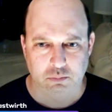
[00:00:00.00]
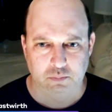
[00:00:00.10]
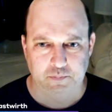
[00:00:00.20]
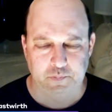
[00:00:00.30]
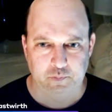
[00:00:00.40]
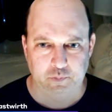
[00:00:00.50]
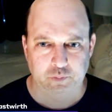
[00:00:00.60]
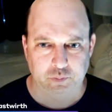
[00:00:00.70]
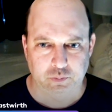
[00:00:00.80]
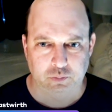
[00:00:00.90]

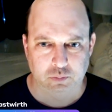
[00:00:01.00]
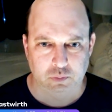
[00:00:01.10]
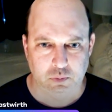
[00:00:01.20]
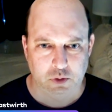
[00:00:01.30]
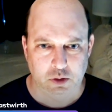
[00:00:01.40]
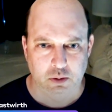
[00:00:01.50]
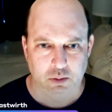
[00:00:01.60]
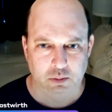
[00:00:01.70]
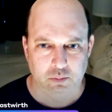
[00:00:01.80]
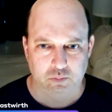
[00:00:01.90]

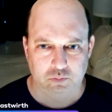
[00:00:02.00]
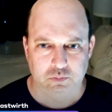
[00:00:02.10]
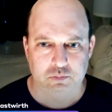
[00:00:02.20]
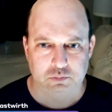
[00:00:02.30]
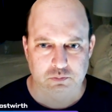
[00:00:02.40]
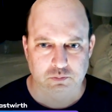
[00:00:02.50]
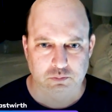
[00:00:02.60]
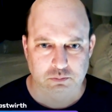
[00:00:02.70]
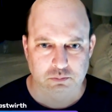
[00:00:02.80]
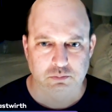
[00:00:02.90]

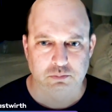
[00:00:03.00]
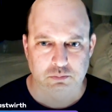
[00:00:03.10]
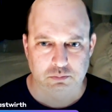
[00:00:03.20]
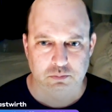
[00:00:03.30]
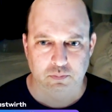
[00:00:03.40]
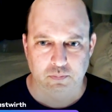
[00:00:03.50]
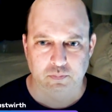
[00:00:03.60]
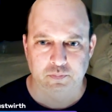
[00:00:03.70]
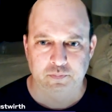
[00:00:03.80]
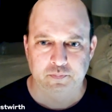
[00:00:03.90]

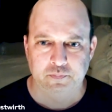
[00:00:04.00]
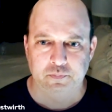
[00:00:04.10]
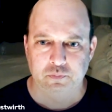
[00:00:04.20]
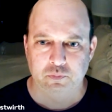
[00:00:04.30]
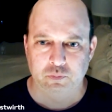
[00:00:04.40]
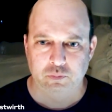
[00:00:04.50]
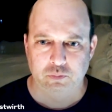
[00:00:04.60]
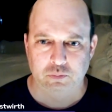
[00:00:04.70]
(silent)